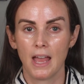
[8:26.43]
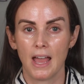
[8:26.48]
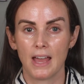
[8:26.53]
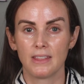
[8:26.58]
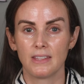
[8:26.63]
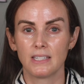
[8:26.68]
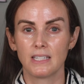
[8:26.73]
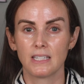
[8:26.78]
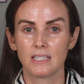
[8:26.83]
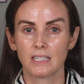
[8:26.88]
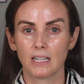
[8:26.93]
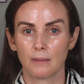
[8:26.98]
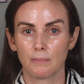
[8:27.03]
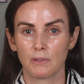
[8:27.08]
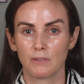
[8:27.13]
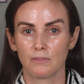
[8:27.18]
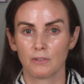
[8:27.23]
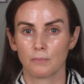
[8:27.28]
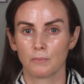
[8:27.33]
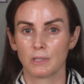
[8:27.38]
and this is
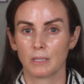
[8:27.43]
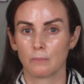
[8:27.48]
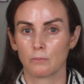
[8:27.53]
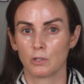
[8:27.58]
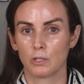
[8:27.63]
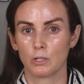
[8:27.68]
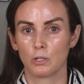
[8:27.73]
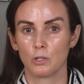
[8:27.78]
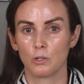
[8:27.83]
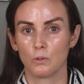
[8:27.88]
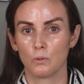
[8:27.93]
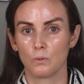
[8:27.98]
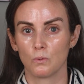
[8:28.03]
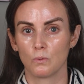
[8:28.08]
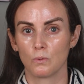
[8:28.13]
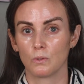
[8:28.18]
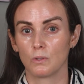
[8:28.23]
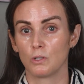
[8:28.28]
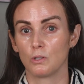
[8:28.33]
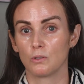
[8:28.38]
coming from someone
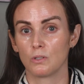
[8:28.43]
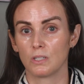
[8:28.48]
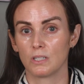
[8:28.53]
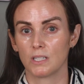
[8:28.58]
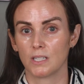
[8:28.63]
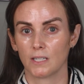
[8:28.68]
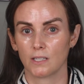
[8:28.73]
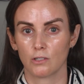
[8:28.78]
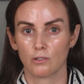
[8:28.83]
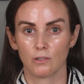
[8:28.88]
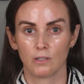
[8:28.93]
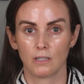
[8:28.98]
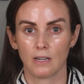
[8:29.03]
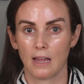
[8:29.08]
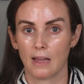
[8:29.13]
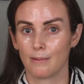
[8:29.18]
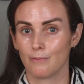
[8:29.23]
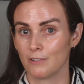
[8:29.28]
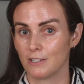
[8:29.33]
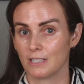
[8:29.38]
who uses sunscreen
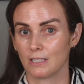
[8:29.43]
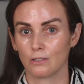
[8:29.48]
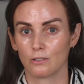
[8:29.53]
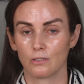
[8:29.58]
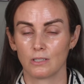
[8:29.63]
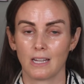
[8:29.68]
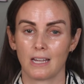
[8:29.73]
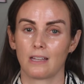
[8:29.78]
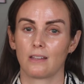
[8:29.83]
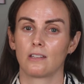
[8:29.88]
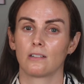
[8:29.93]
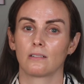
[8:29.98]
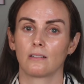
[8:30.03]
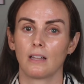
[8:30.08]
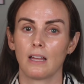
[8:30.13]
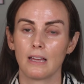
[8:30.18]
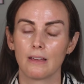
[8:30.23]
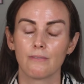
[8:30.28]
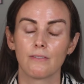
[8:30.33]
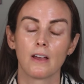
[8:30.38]
every single day of their
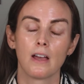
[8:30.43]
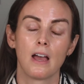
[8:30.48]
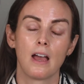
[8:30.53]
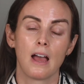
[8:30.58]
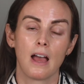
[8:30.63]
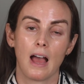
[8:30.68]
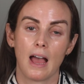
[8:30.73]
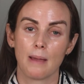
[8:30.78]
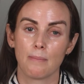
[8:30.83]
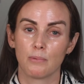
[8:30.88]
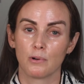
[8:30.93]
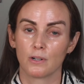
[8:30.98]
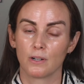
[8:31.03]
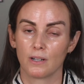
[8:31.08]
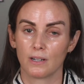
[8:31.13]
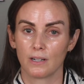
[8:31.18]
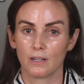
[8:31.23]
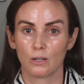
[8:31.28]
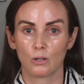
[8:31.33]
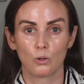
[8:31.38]
life. I put
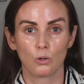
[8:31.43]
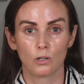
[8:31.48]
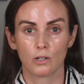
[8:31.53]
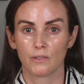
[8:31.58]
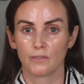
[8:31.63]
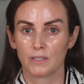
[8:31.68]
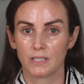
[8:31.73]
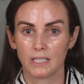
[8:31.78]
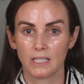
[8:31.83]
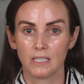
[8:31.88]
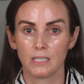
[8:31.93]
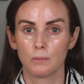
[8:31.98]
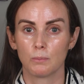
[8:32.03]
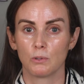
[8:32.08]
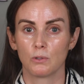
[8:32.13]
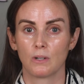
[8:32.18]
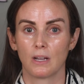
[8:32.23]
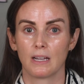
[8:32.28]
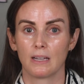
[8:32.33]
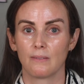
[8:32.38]
on 1/4
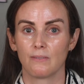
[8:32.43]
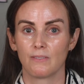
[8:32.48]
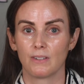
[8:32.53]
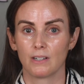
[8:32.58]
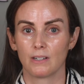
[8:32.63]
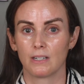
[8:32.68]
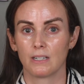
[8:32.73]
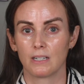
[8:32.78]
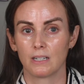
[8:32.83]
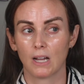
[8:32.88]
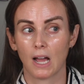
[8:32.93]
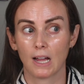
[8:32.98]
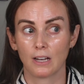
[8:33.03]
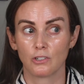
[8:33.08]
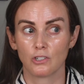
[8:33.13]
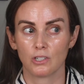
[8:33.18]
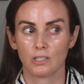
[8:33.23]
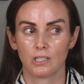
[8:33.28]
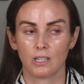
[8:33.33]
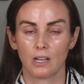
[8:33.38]
teaspoon. I am very
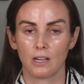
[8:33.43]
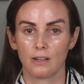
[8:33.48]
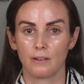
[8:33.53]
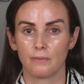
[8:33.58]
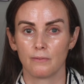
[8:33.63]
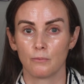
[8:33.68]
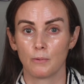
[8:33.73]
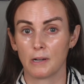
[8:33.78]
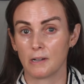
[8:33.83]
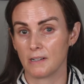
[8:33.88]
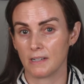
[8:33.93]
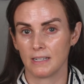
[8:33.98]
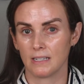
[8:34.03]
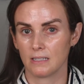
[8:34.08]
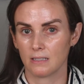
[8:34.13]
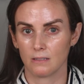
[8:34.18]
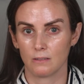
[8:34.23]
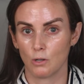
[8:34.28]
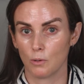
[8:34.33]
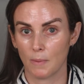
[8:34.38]
conscious of wearing it
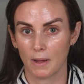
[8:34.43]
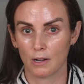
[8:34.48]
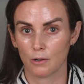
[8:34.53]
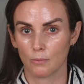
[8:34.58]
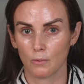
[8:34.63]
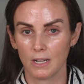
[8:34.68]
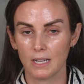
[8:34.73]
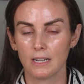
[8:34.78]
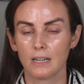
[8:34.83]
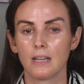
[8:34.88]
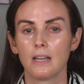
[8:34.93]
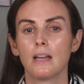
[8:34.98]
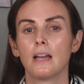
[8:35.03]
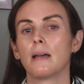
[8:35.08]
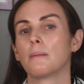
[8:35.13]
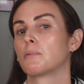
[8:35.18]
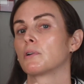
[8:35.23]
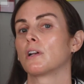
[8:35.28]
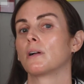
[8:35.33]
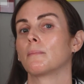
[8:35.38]
no matter what.
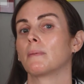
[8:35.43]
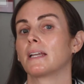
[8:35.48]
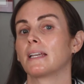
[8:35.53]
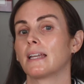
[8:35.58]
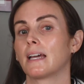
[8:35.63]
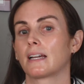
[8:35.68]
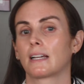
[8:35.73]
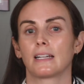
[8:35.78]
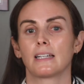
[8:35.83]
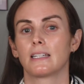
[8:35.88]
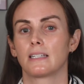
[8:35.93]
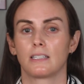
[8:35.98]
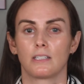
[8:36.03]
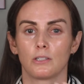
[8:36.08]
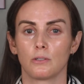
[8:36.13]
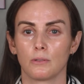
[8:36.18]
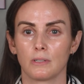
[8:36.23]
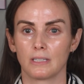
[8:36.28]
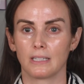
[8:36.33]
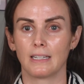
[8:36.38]
Put it on my neck. I didn't
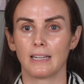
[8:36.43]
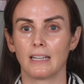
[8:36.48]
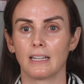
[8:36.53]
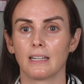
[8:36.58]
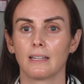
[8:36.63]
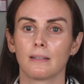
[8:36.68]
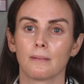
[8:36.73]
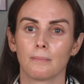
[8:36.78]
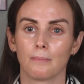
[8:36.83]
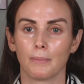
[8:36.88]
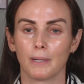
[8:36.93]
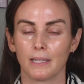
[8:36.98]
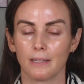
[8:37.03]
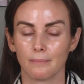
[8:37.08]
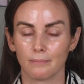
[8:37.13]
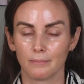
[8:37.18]
do it today, but